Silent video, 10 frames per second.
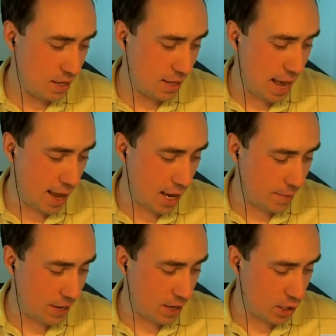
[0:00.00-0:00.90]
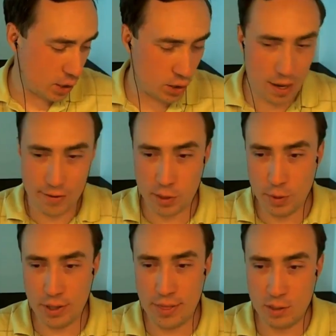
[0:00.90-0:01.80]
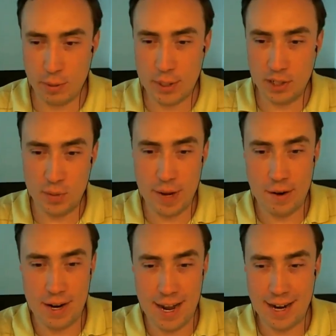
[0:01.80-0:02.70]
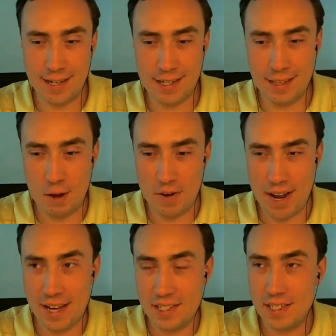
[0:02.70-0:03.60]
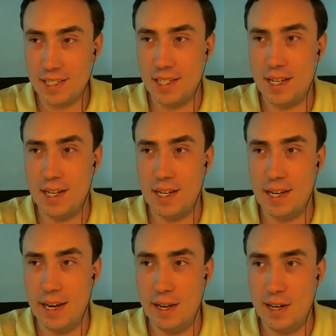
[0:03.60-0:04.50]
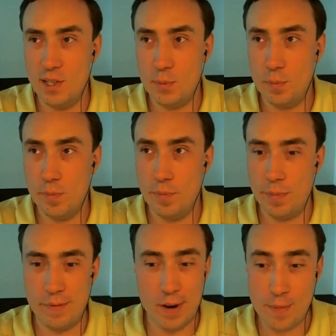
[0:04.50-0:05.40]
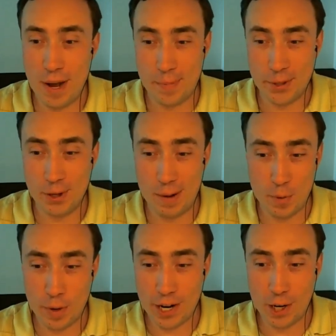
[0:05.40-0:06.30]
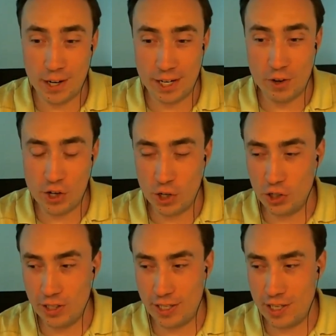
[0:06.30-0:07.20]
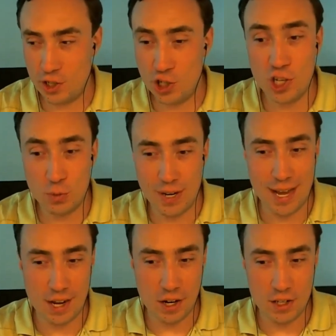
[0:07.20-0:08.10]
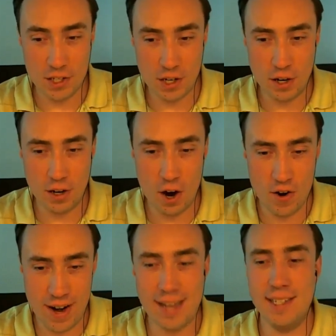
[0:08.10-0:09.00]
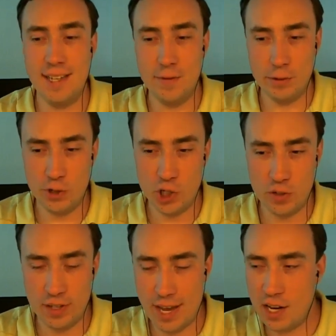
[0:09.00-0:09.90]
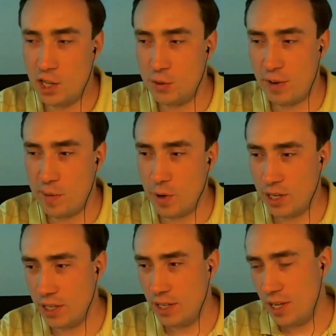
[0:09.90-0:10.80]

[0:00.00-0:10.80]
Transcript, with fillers: Yeah, I mean, obviously, one of the things we talked about at Cloud Next, uh, and it's been very popular, I've been working on it here internally, is G Suite add-ons, our, our next evolution of the add-ons framework.